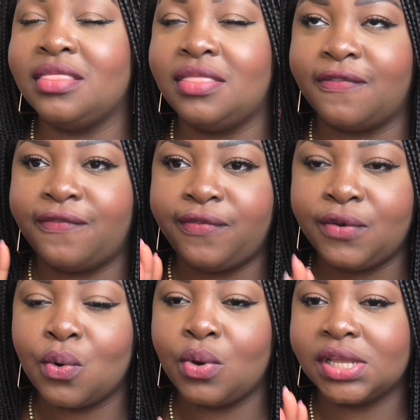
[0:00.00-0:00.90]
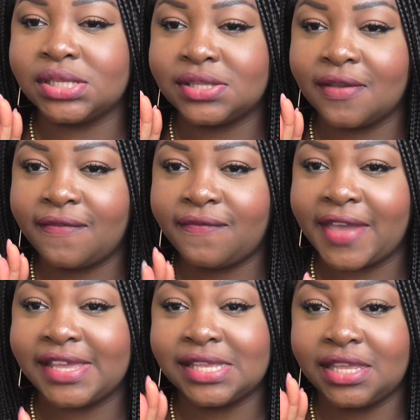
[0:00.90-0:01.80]
The flawless
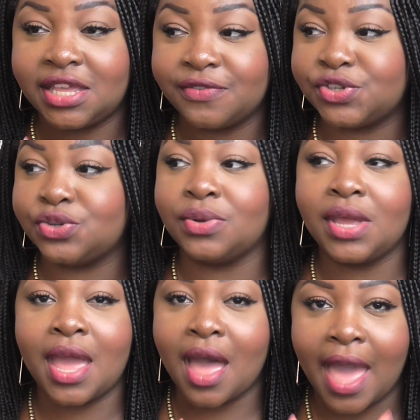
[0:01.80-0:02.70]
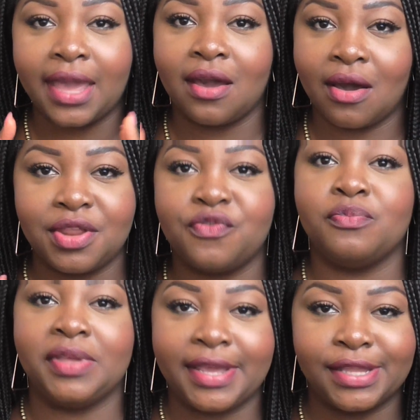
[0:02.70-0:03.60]
face it gives you, I can't even
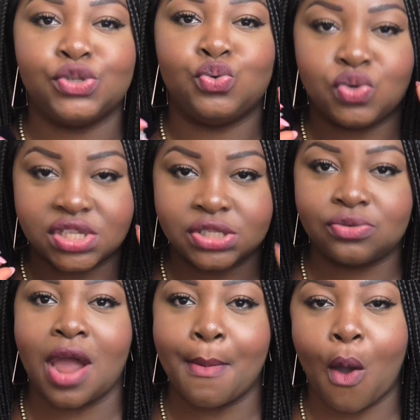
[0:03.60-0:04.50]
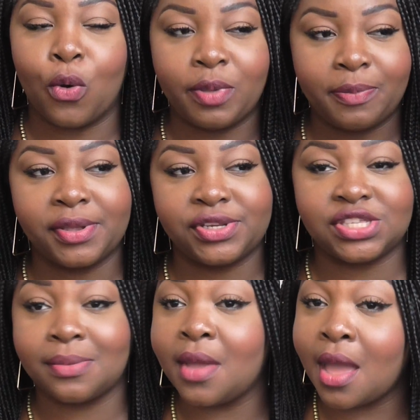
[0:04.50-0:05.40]
begin to describe. I will put
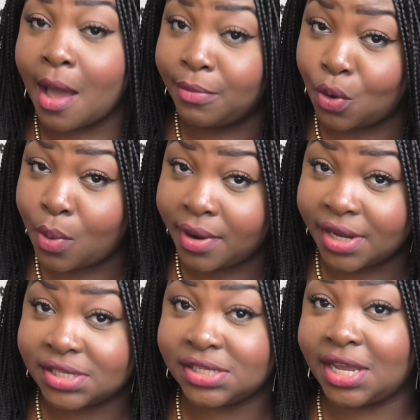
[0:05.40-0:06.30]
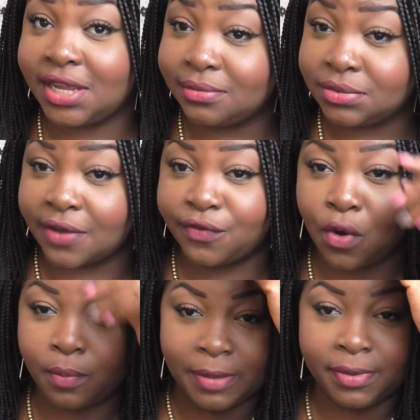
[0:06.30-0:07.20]
pictures of. I'm not wearing it today. I've
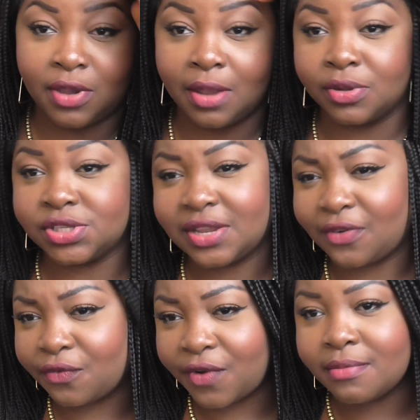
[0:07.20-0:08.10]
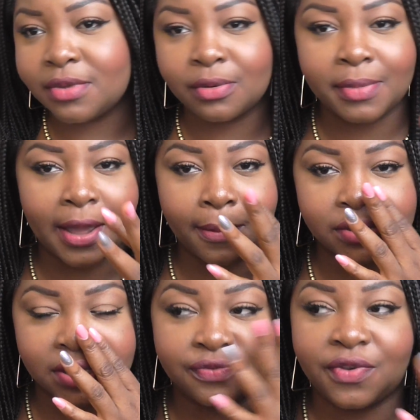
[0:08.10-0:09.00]
got BB cream on today. I've got very minimal makeup on
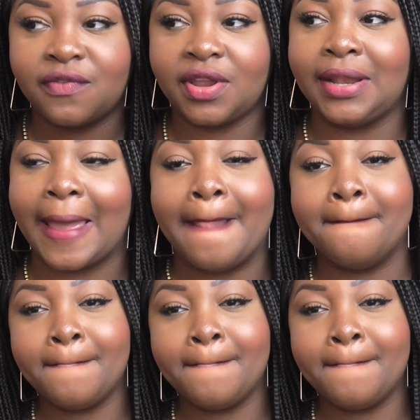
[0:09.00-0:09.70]
today. It's very, very light,